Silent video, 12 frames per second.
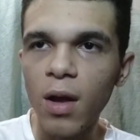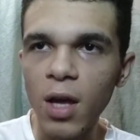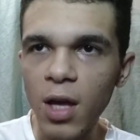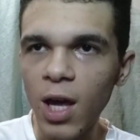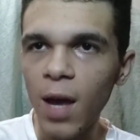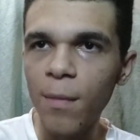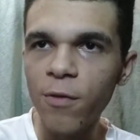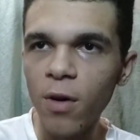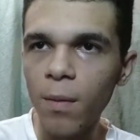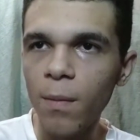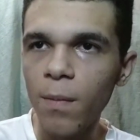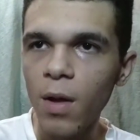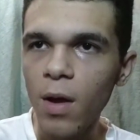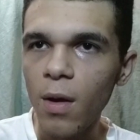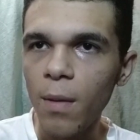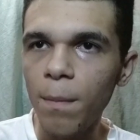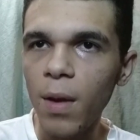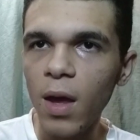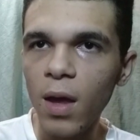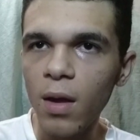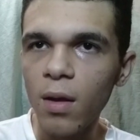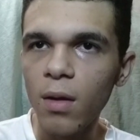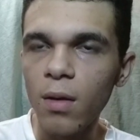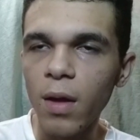He came from
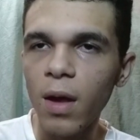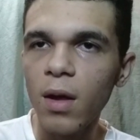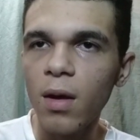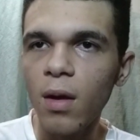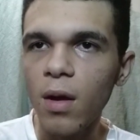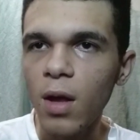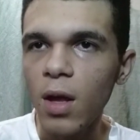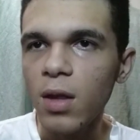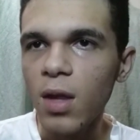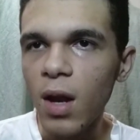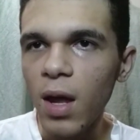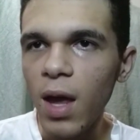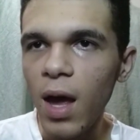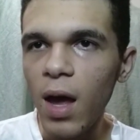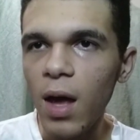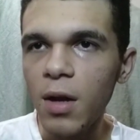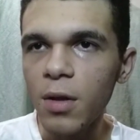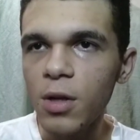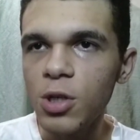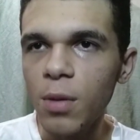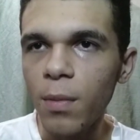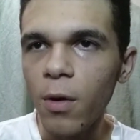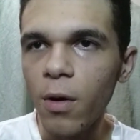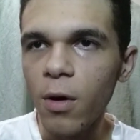being like, did I get any
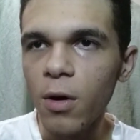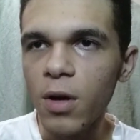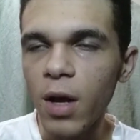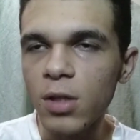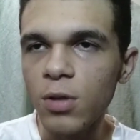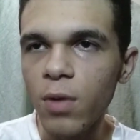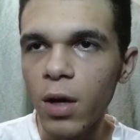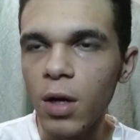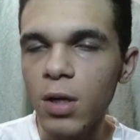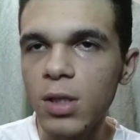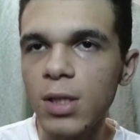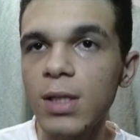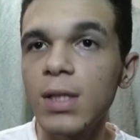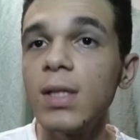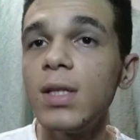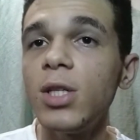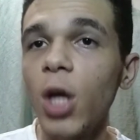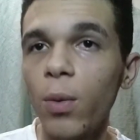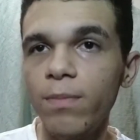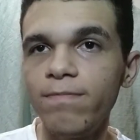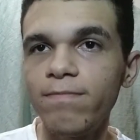legit Mario Kart DS records? No.